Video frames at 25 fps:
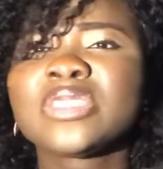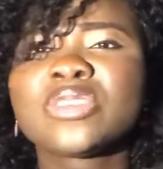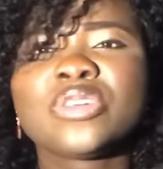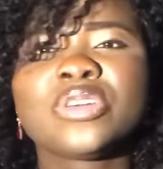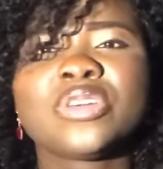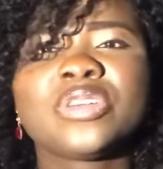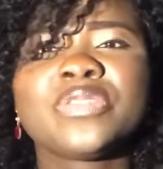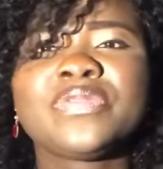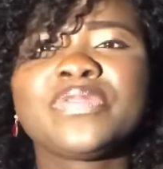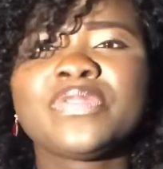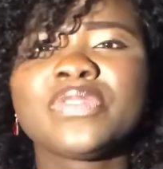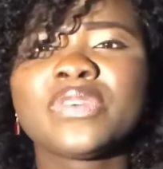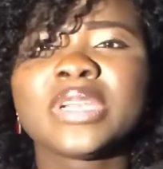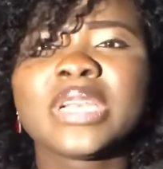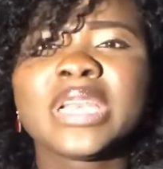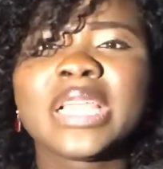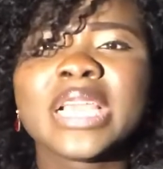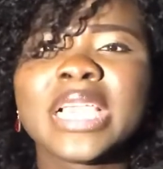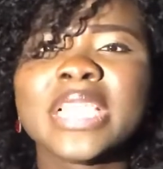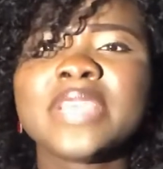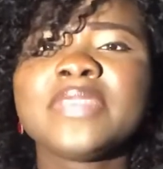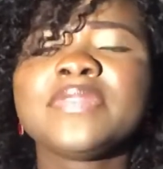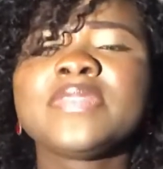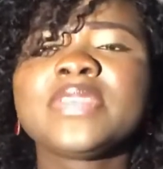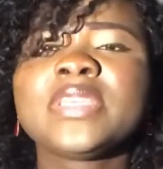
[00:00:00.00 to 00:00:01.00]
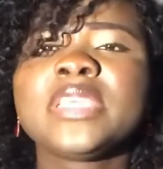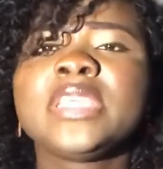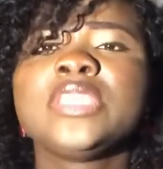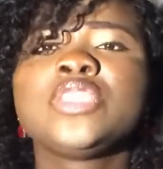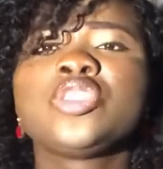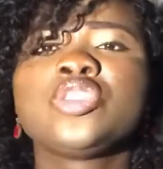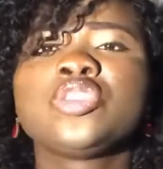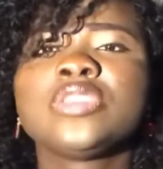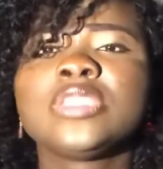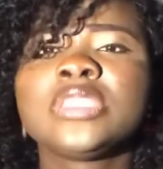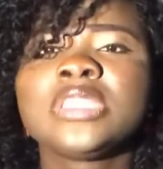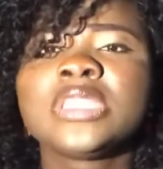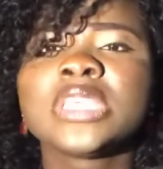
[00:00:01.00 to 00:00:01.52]
God for life. He
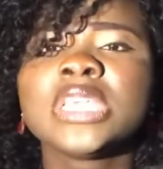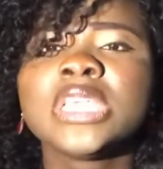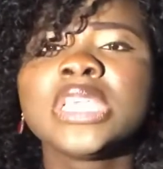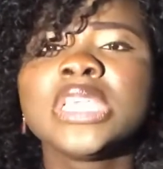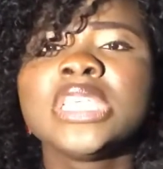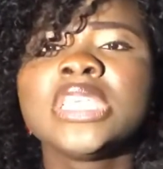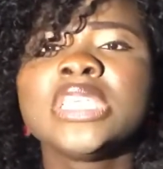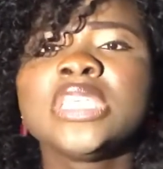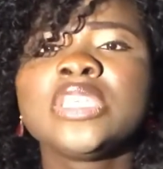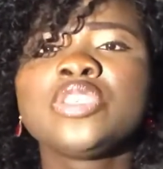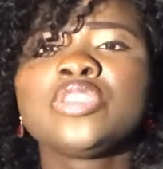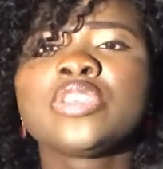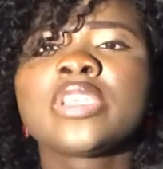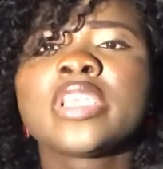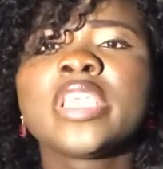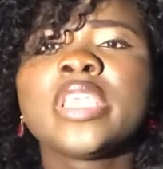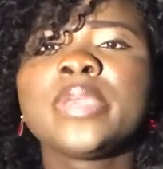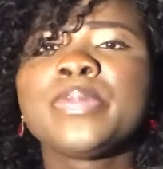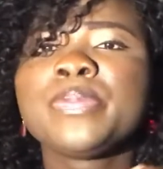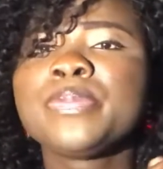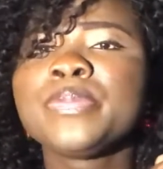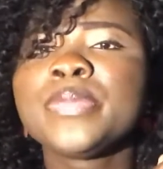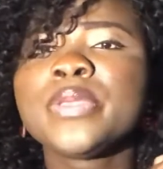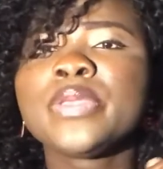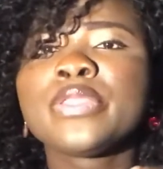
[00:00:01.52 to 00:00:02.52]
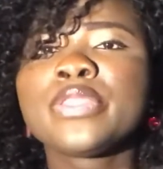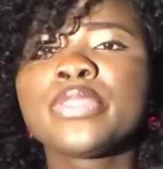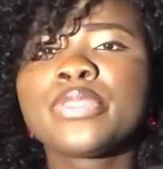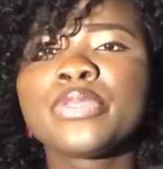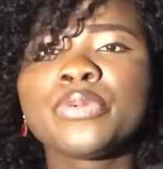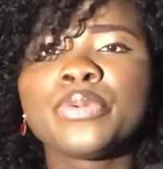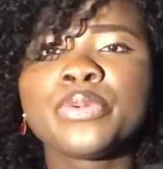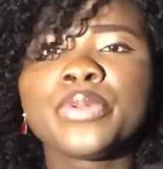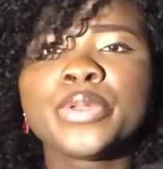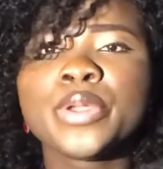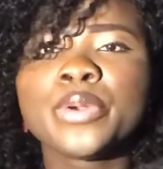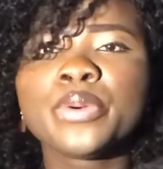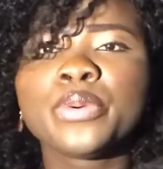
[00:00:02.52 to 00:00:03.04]
should he should keep me
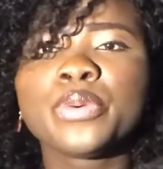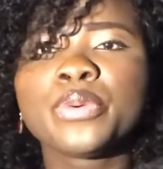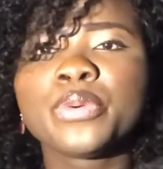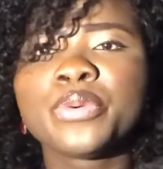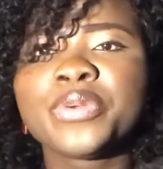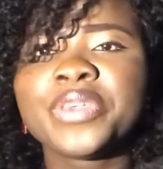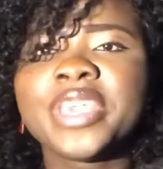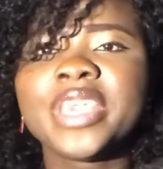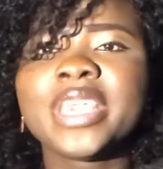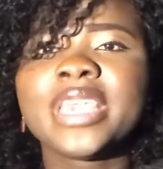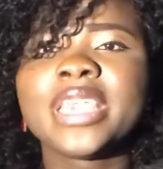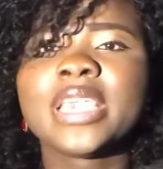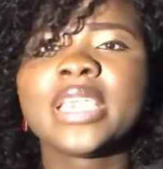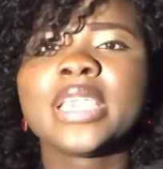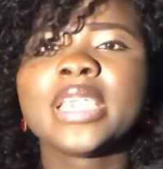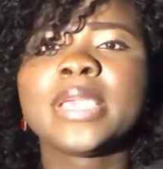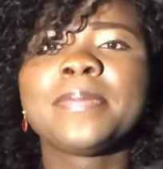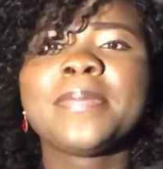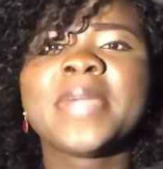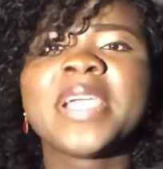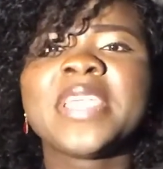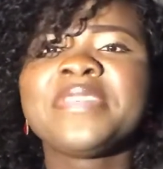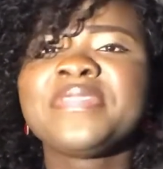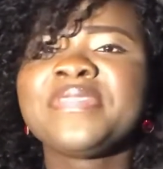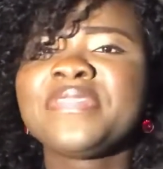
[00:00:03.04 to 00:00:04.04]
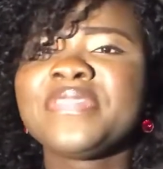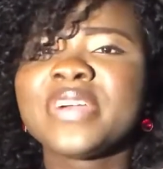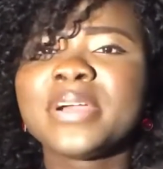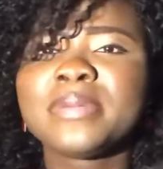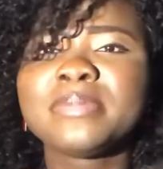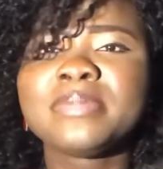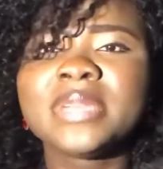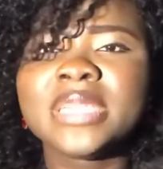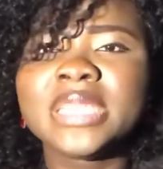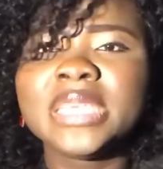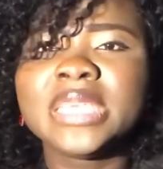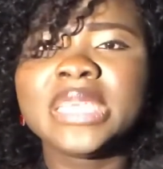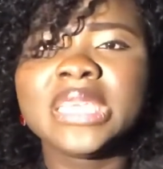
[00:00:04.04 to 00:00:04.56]
through the whole year, my
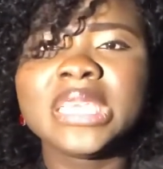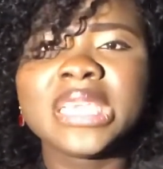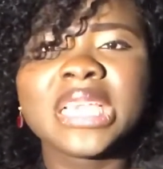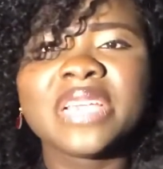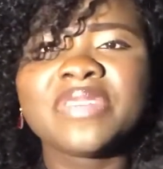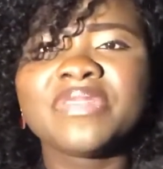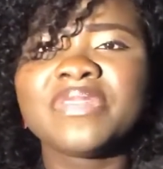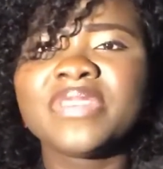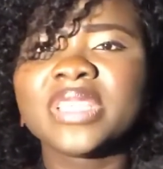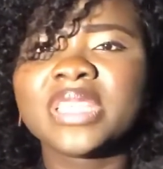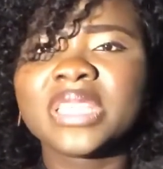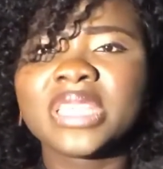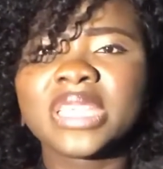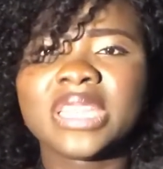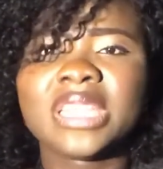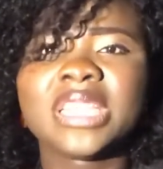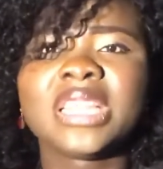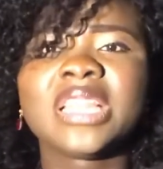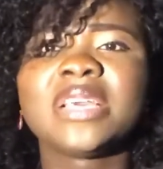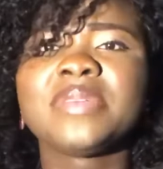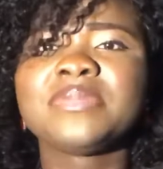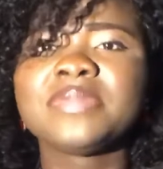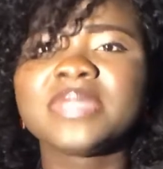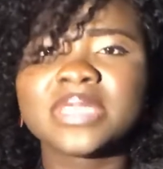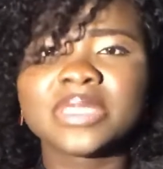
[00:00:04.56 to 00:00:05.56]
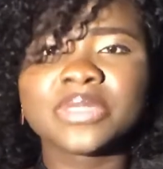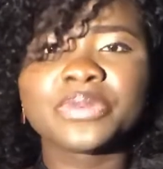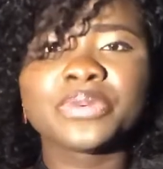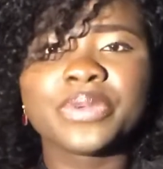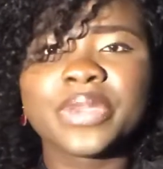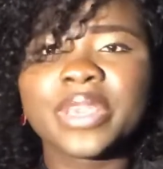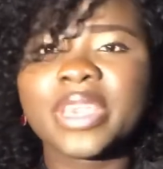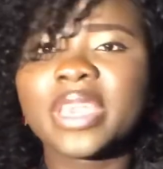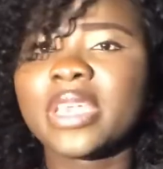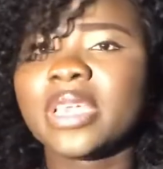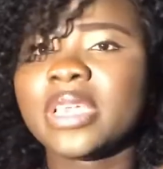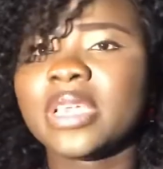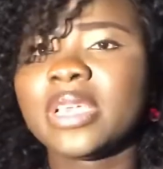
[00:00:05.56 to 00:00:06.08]
family, everything. And I'm still
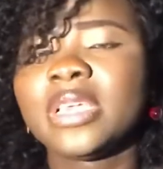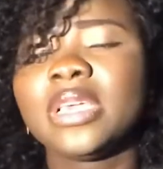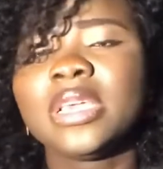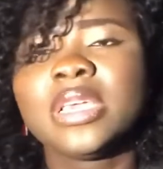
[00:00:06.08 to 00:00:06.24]
here.